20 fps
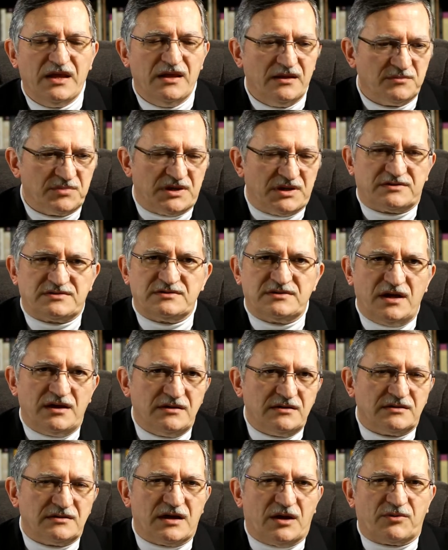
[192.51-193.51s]
But
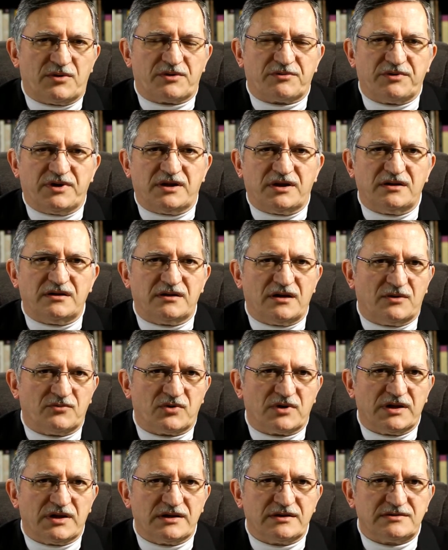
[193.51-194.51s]
today in our reading, I
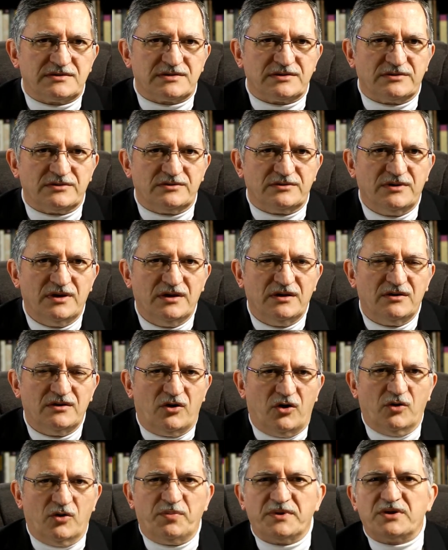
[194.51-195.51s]
would like to
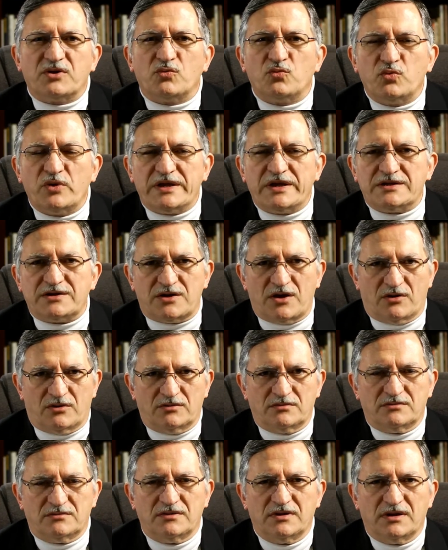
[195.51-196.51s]
open a window
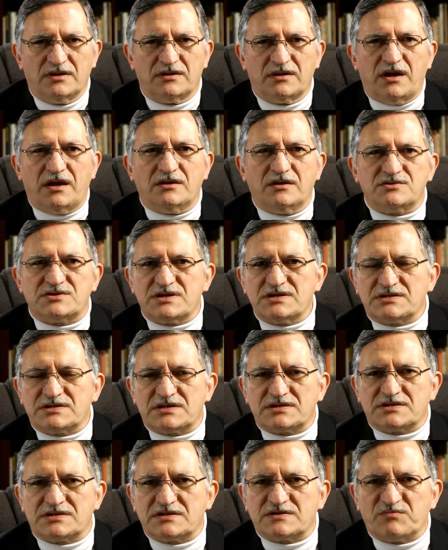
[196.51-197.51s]
in
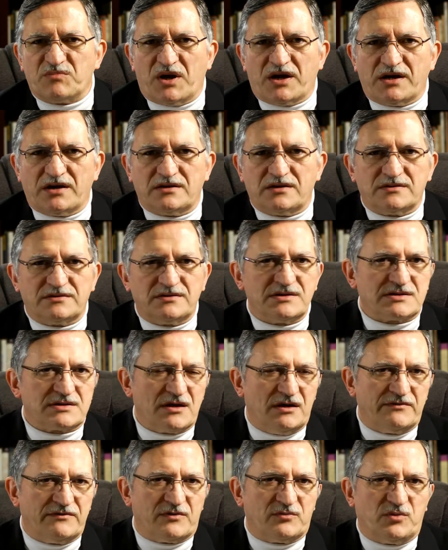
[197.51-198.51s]
Jesus' mind to
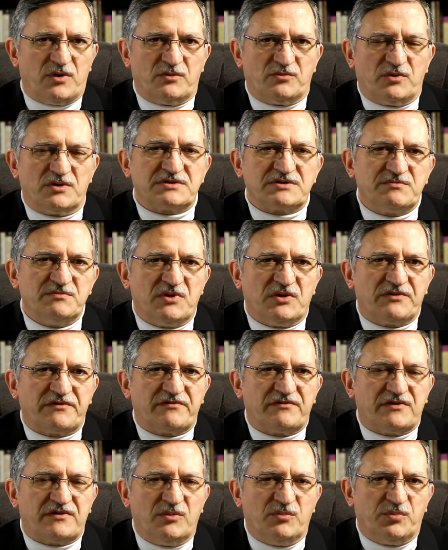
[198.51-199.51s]
discover what was
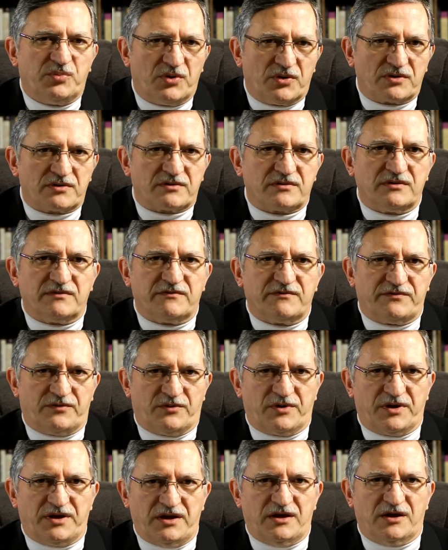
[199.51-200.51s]
most important
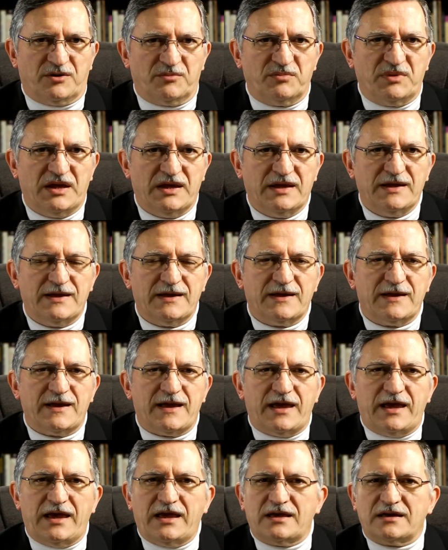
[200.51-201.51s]
for him,
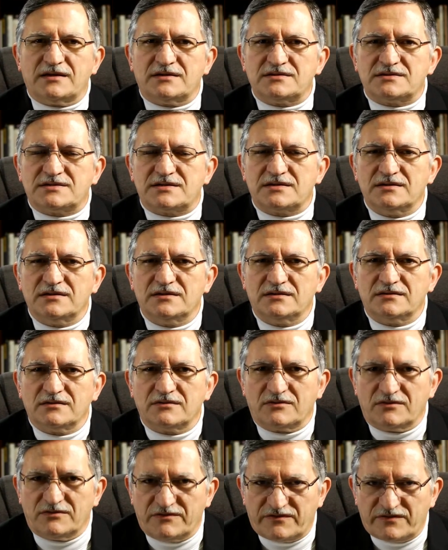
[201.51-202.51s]
and
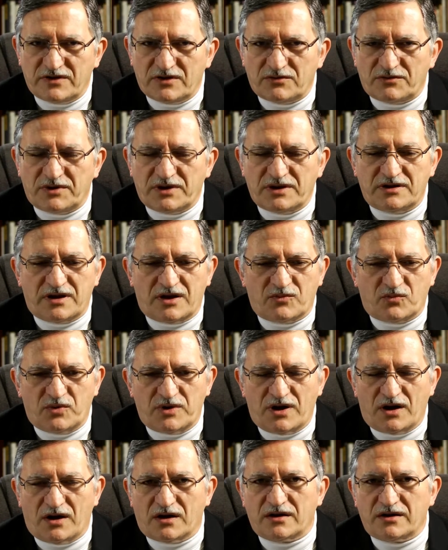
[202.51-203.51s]
considering that we
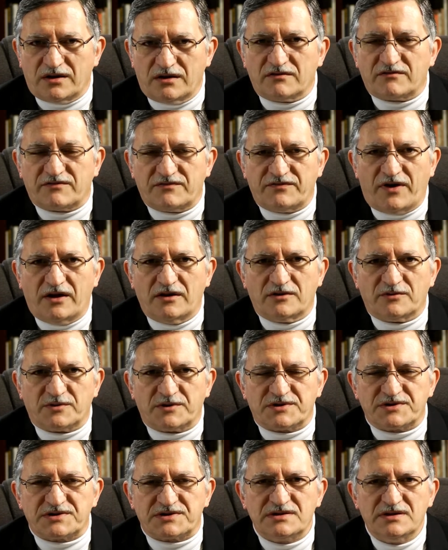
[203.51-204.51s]
are his
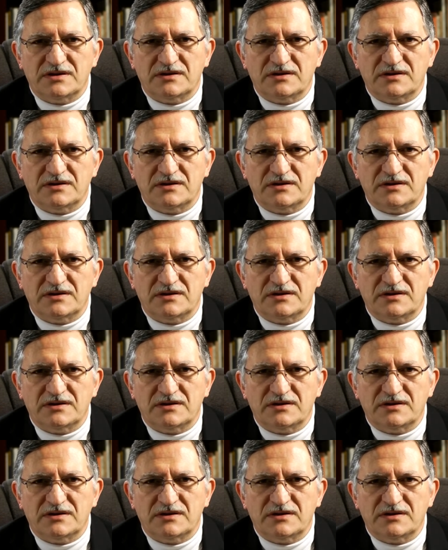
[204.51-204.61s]
followers,